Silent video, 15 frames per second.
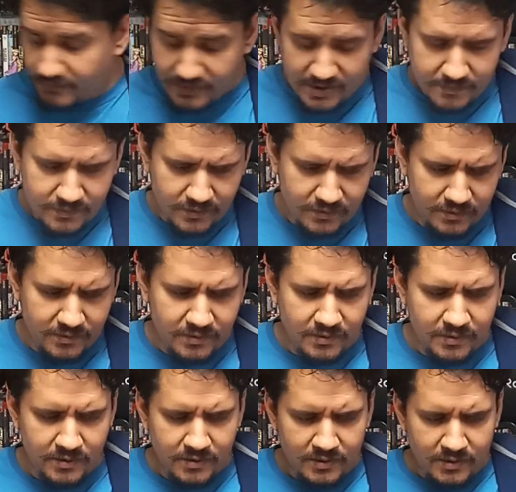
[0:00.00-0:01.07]
people,
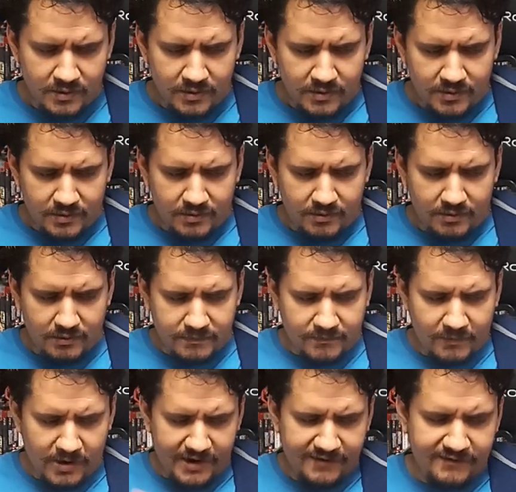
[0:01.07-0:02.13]

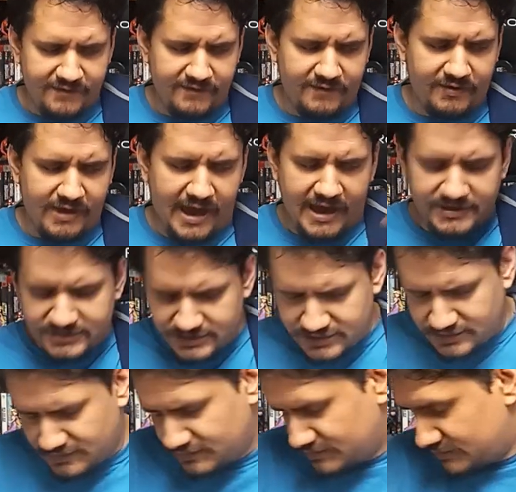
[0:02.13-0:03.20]
Earthrise is last
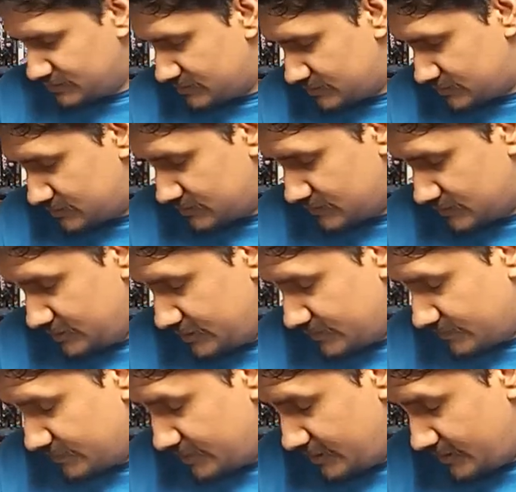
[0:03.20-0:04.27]
year's
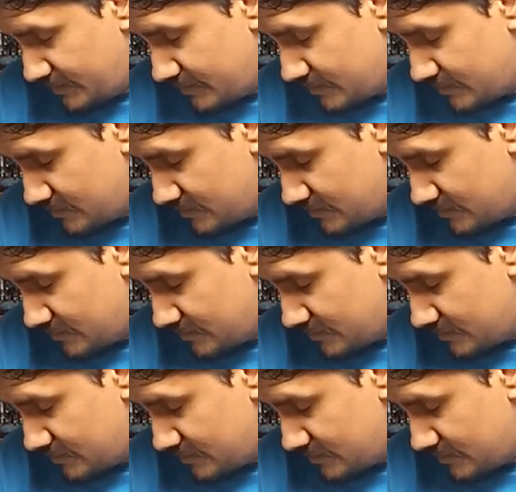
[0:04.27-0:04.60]
2020